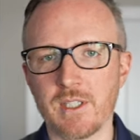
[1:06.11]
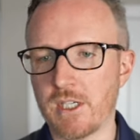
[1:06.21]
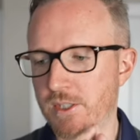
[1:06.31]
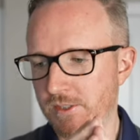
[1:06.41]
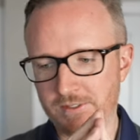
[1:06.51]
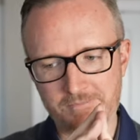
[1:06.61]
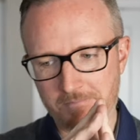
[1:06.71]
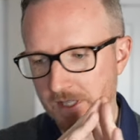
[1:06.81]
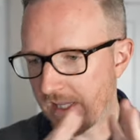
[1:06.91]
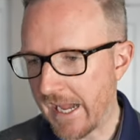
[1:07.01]
They're just
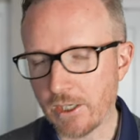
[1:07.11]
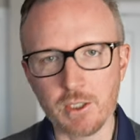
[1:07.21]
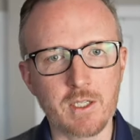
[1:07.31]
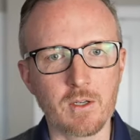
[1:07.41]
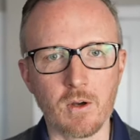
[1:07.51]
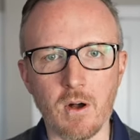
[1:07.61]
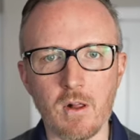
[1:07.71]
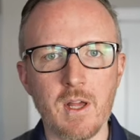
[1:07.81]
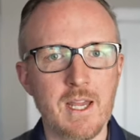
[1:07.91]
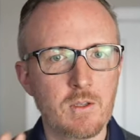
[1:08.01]
not good at
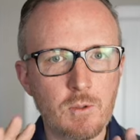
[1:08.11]
all.